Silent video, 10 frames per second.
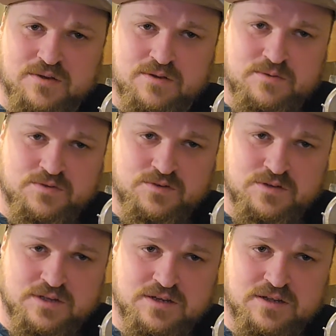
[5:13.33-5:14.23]
I want you to
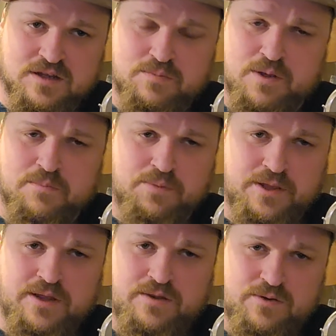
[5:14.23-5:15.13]
get a complete